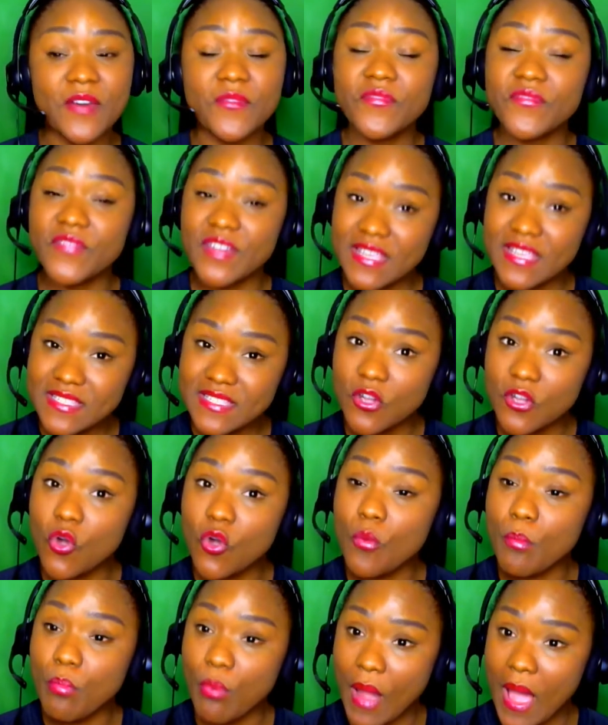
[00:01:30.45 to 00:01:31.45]
physical
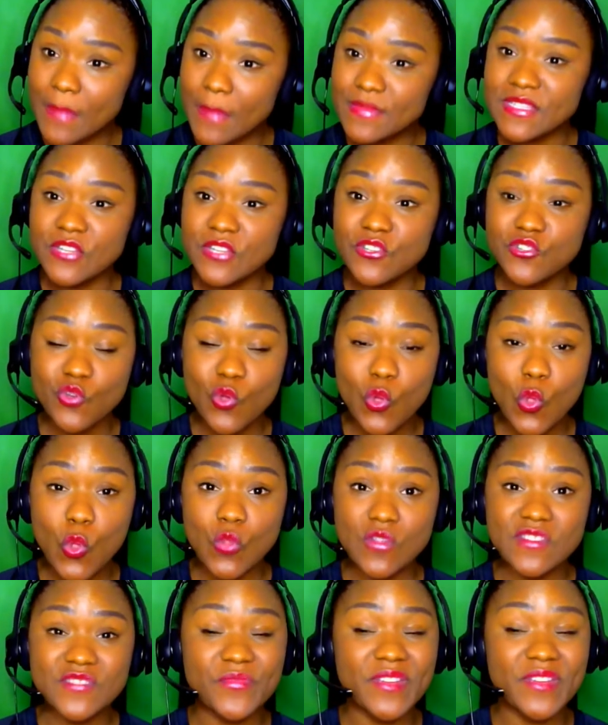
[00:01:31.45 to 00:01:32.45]
props and
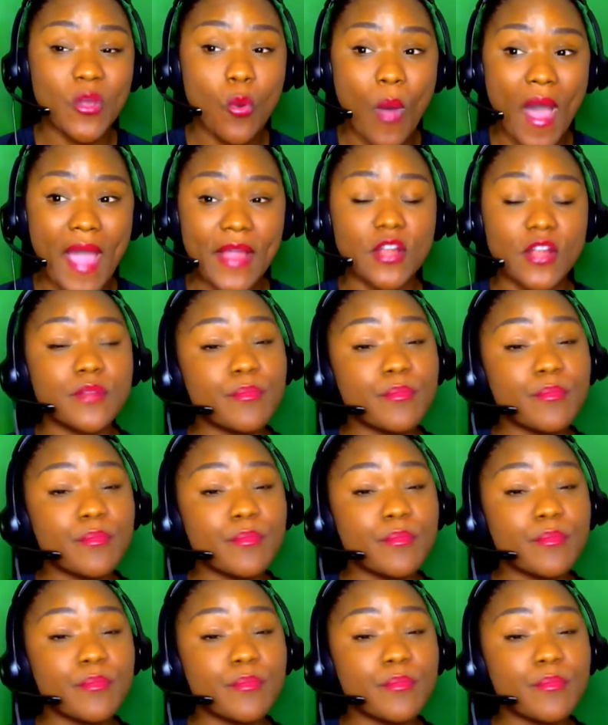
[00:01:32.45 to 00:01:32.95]
tools required